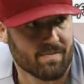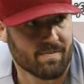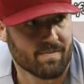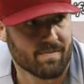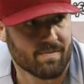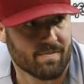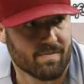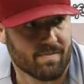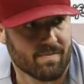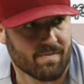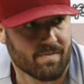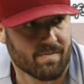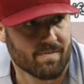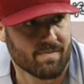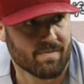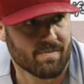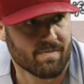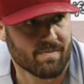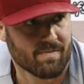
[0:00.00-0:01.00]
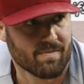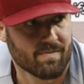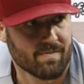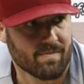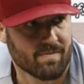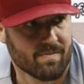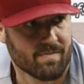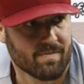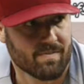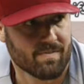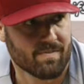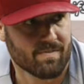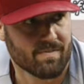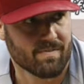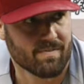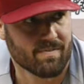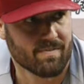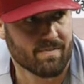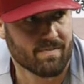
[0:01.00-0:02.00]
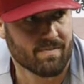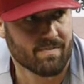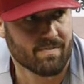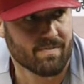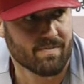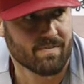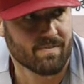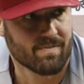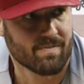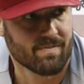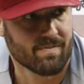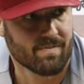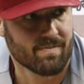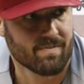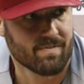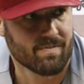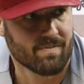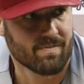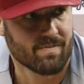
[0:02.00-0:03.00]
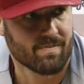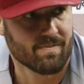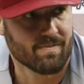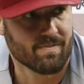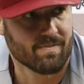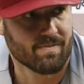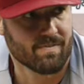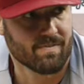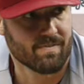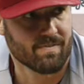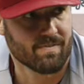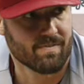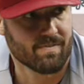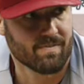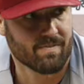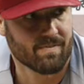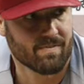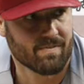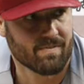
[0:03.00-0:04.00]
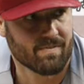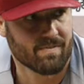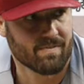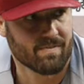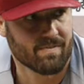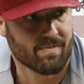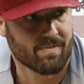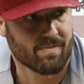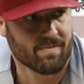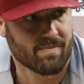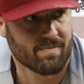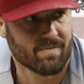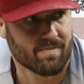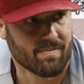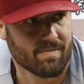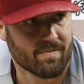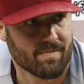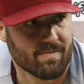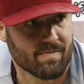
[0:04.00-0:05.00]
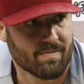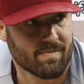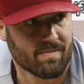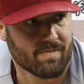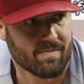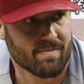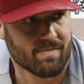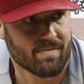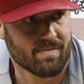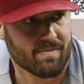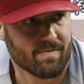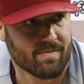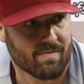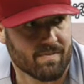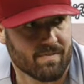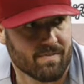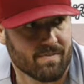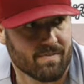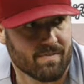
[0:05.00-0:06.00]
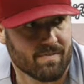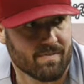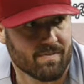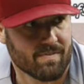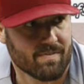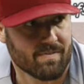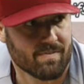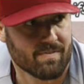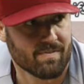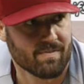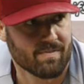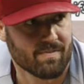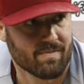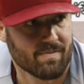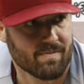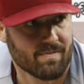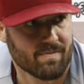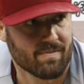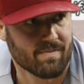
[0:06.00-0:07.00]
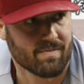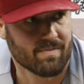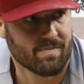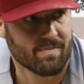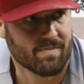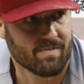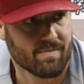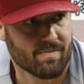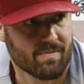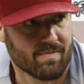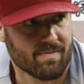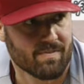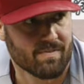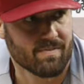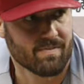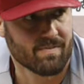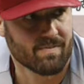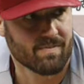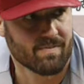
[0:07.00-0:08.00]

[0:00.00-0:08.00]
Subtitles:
(not speaking)